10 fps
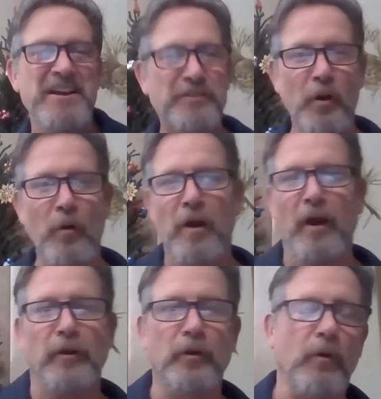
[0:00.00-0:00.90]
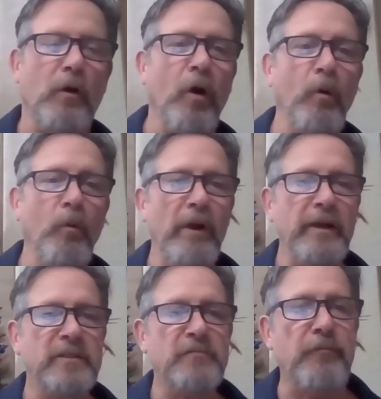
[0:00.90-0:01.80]
So you're
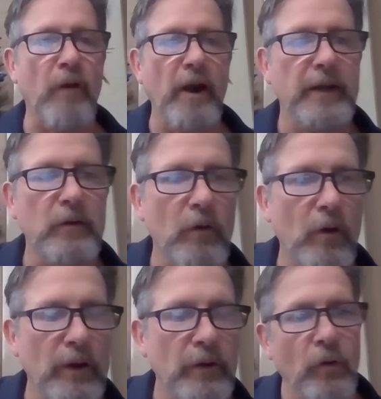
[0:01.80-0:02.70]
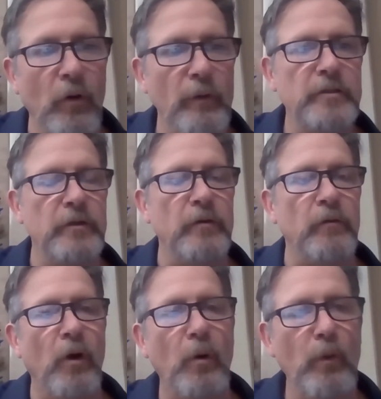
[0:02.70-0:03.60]
always Frank. You're
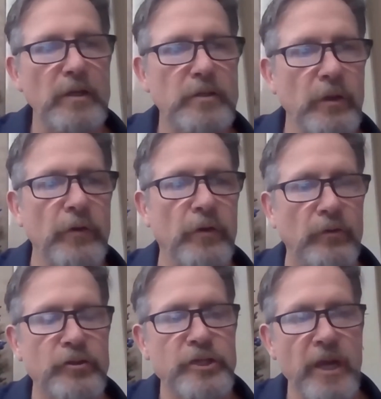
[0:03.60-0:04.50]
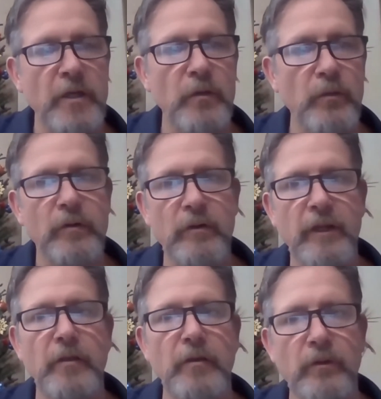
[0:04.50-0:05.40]
always you. You're genuinely
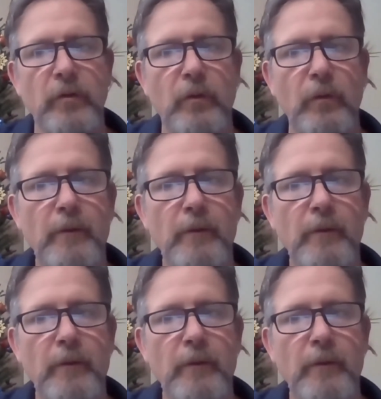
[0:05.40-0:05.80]
you.